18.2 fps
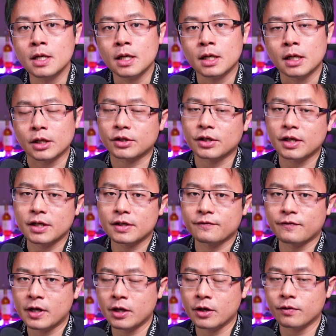Now today's
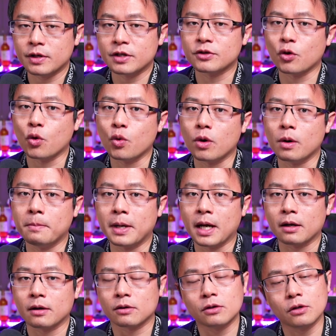video is all
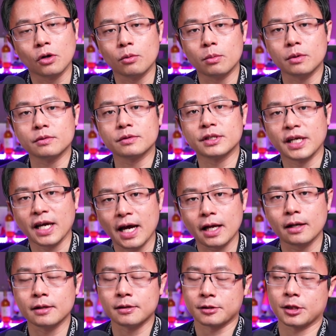about global
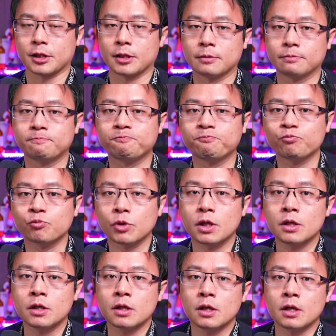talent.
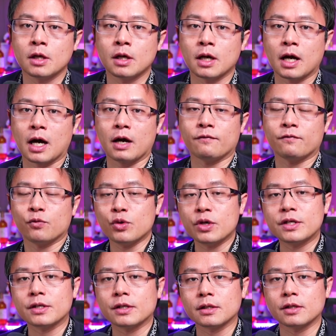I've
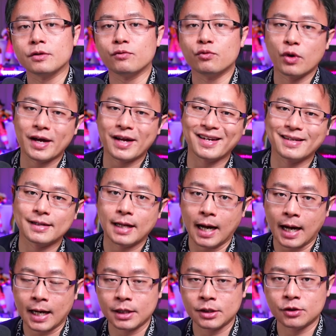recently read an
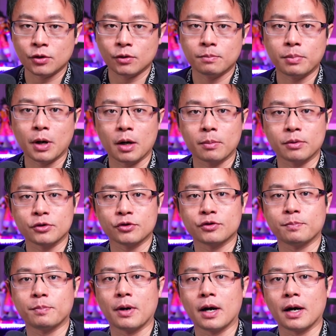article
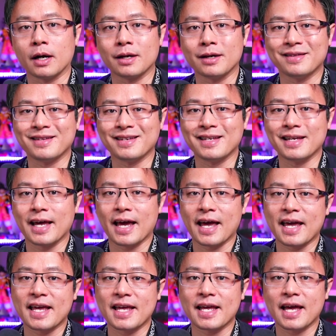published by the
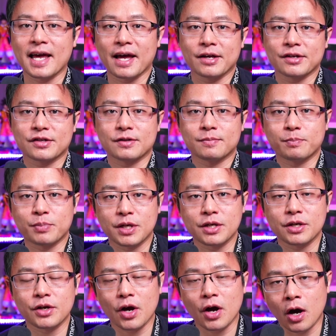
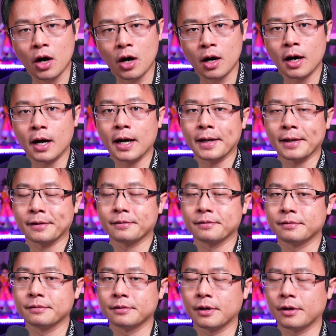ASPI.
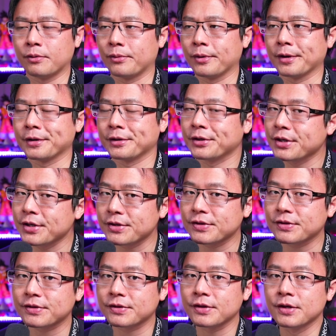Now what it
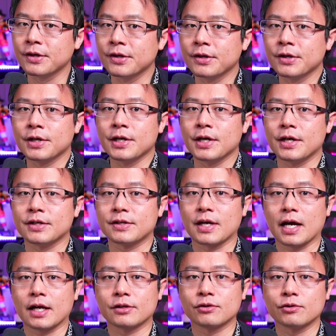is? It's
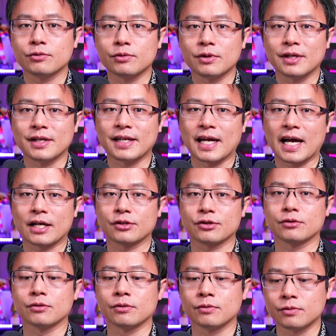actually a
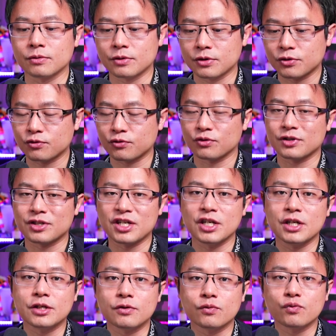national
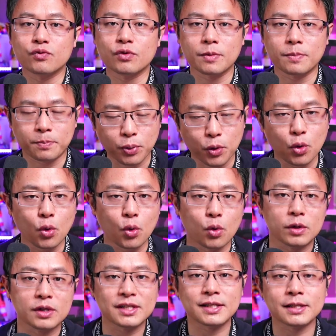strategic
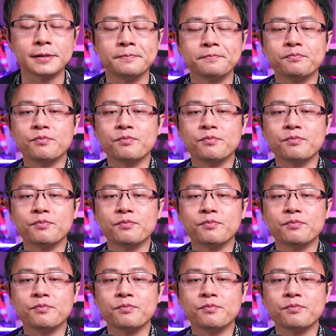report